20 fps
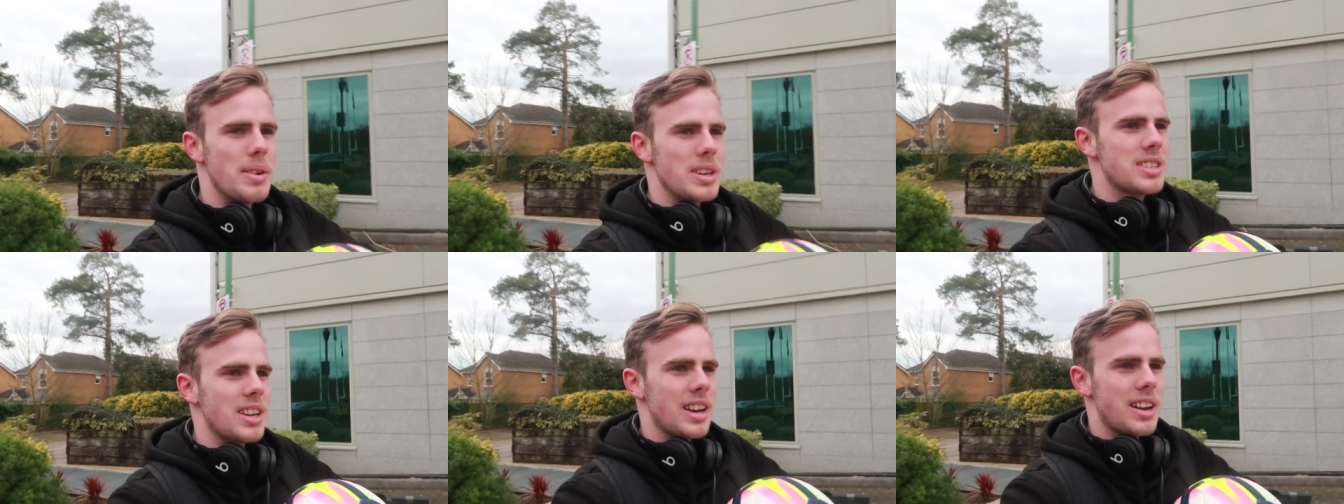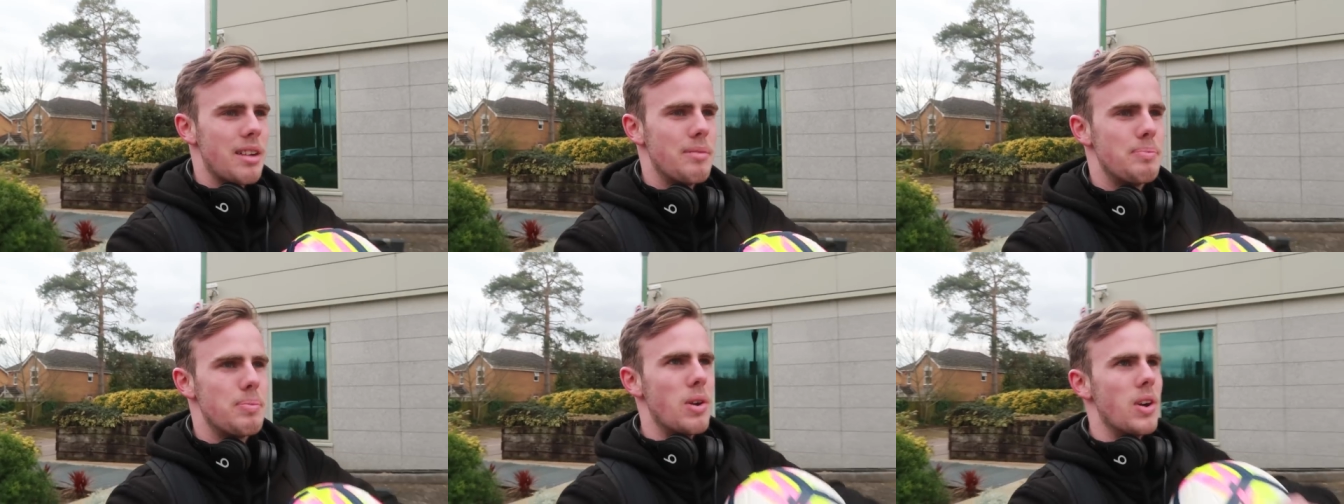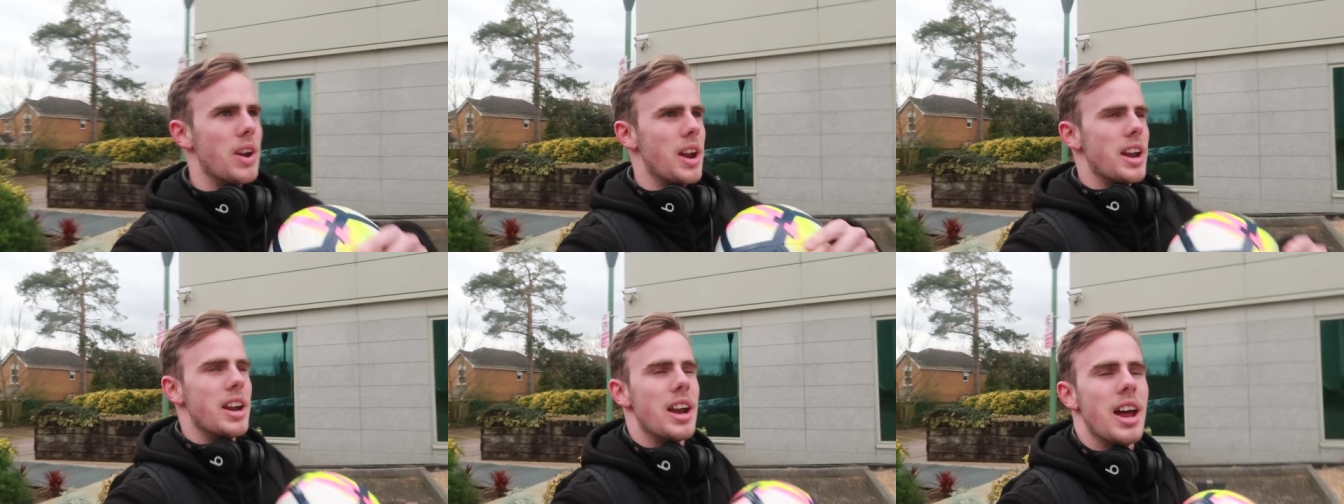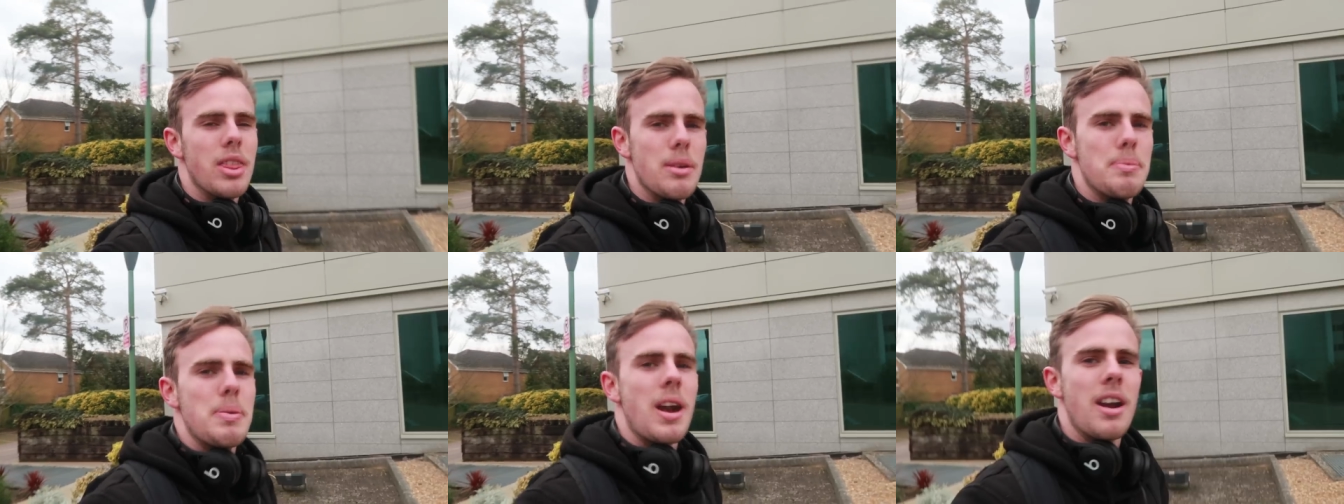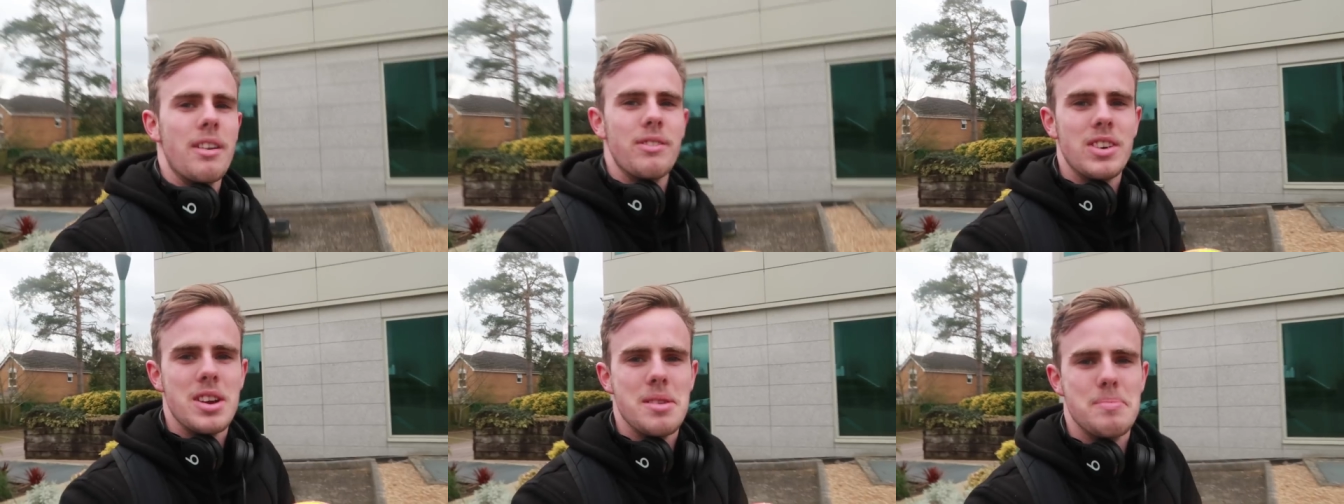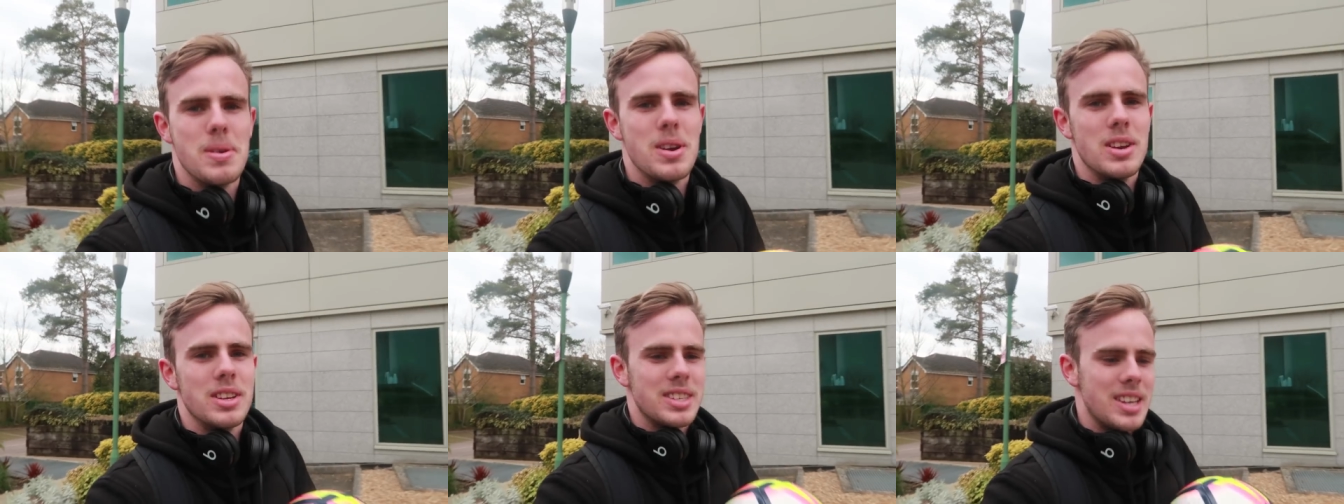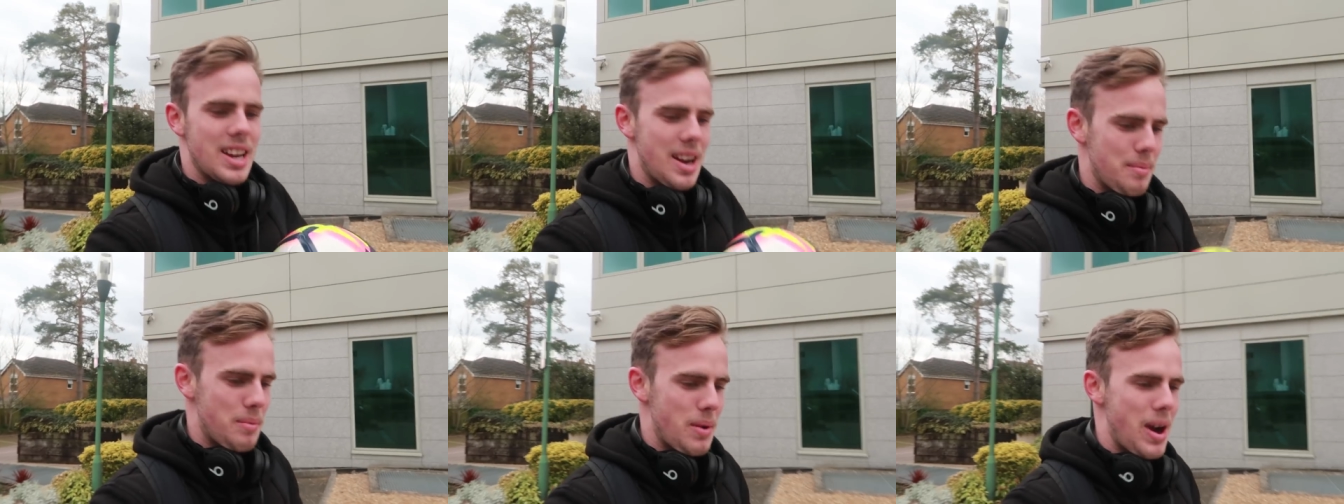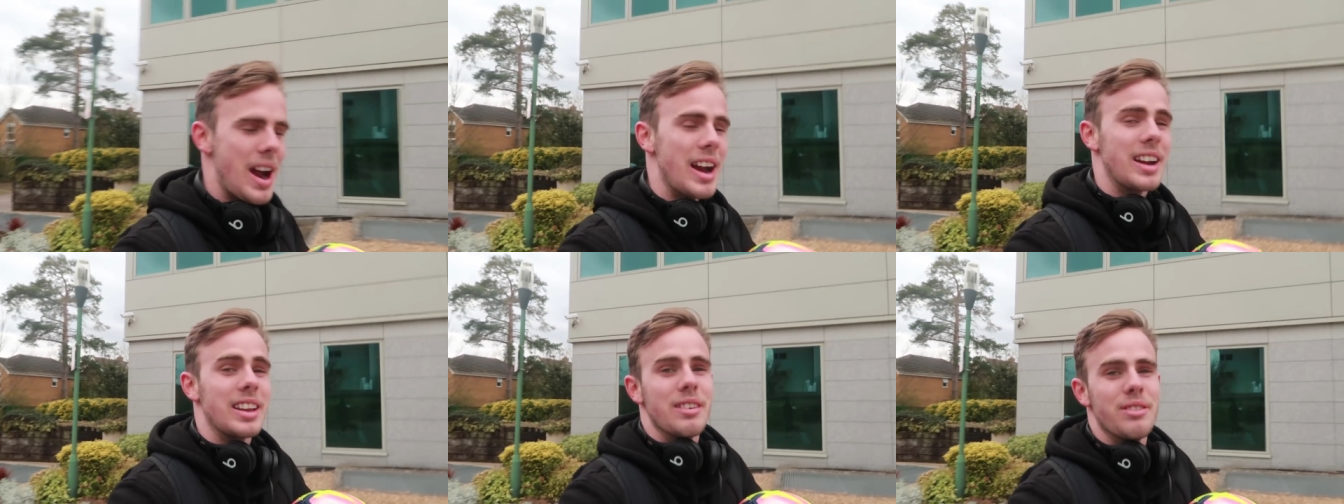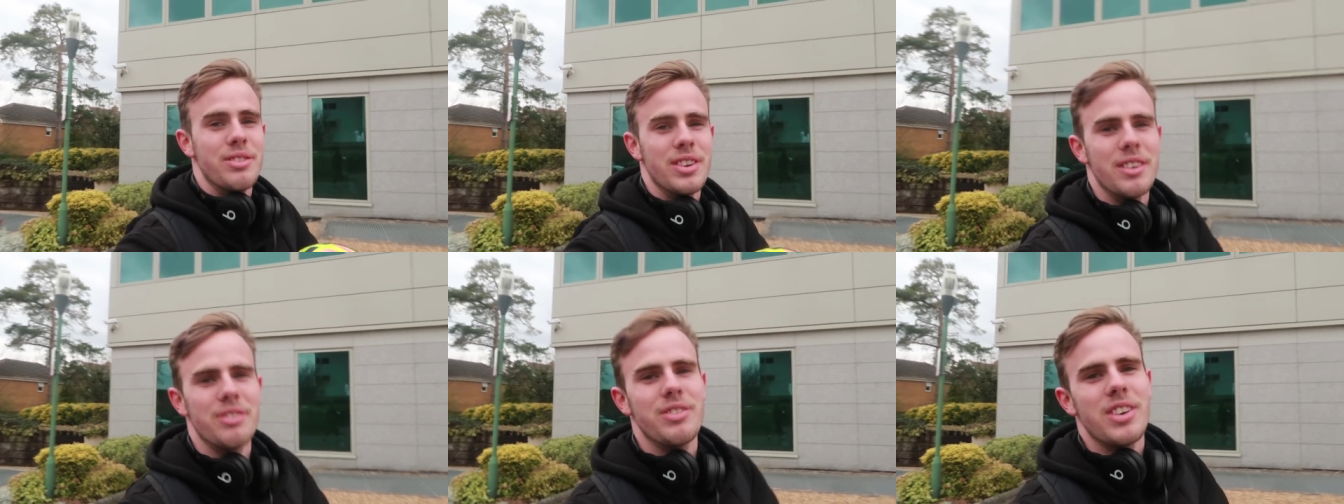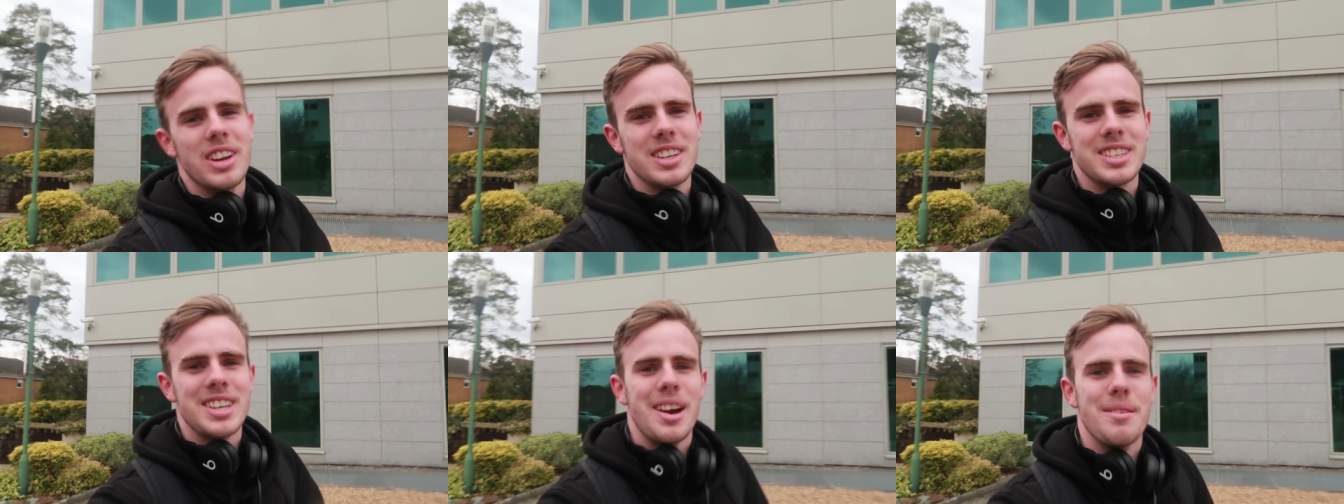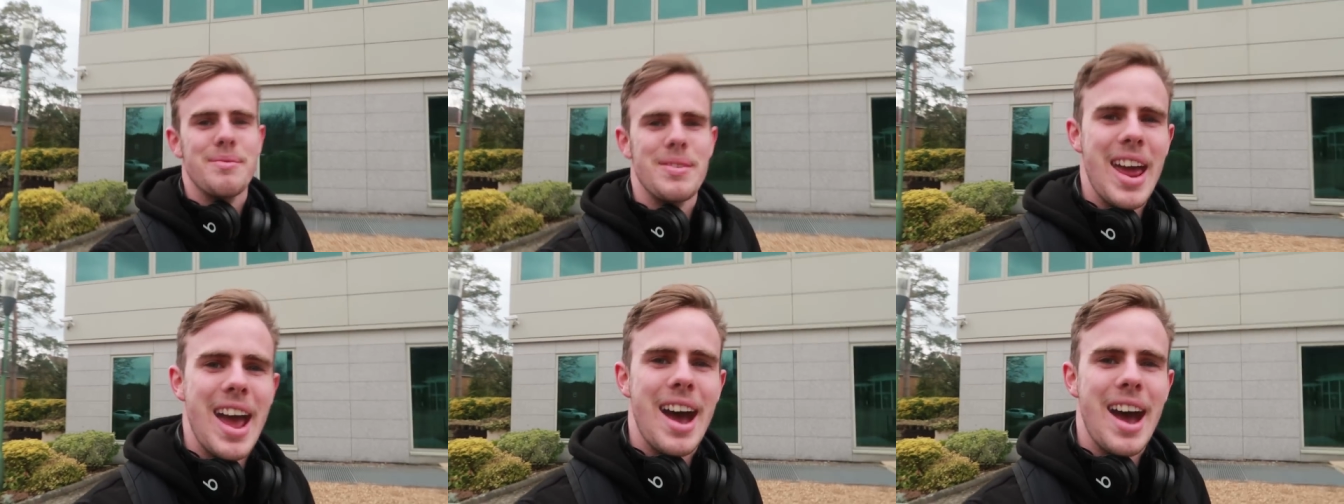almost like I've bought another pair of new boots and I'm wearing them for the first time